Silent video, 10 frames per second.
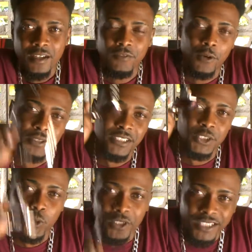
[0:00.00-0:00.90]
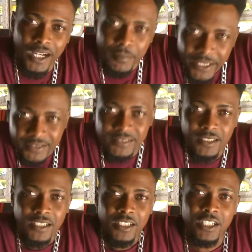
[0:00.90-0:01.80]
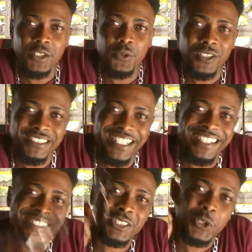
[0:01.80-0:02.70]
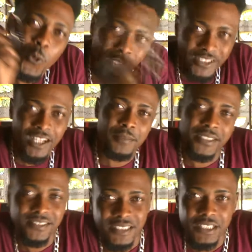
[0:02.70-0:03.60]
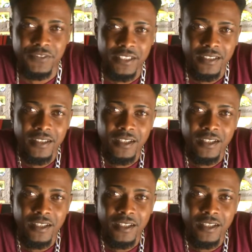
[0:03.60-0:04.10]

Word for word: When we say Total Mix, you know, I say a uh, Total Mix TV.